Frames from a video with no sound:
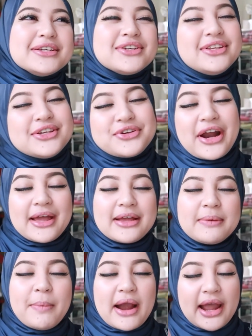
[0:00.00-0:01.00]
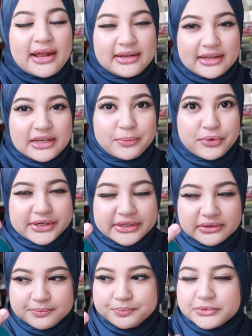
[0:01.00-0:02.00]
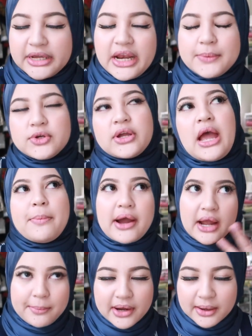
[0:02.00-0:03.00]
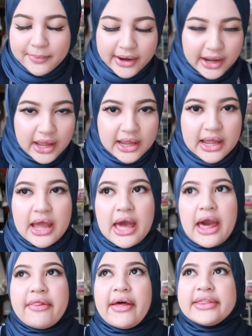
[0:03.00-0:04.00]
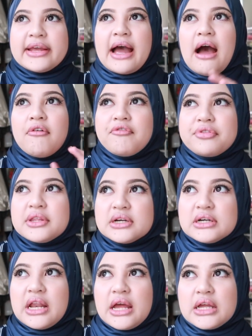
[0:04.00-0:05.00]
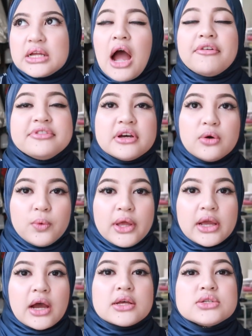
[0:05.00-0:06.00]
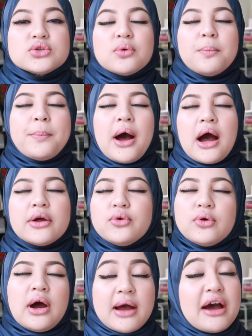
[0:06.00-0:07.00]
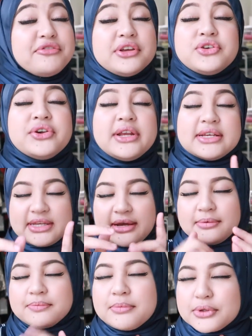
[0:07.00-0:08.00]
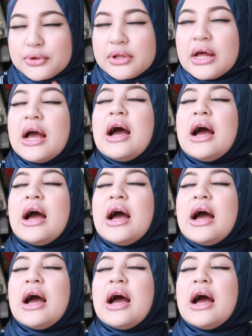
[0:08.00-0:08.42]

So dia suruh I pakai ni dia punya. And then macam okay, I pakai. And I think after a week, sumpah no. After 3 days ya, betul.